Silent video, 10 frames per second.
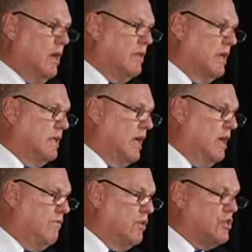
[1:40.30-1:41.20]
that
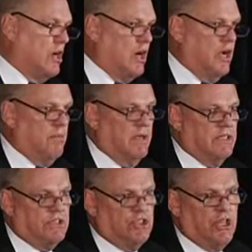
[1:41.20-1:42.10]
gave your time
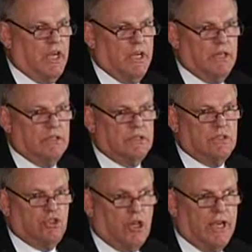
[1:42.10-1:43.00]
as
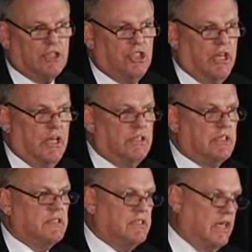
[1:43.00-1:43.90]
chairs, track chairs,
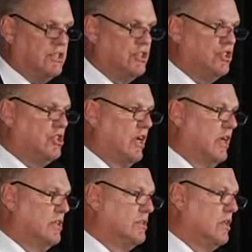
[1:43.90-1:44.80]
and session
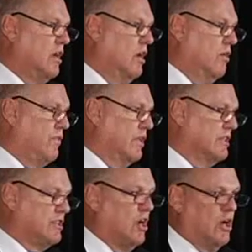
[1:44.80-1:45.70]
chairs for
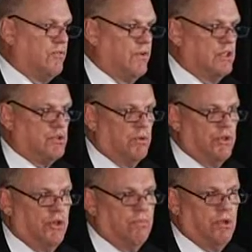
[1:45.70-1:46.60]
this conference. Will
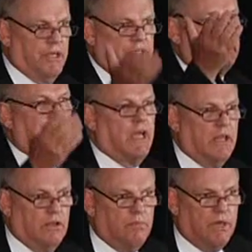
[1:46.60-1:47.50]
you please
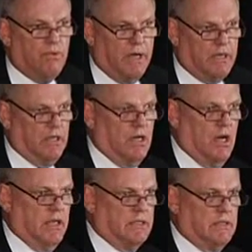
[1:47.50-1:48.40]
stand and be
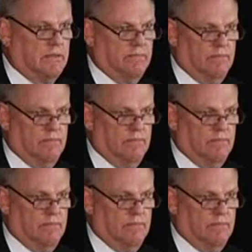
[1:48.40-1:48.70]
recognized?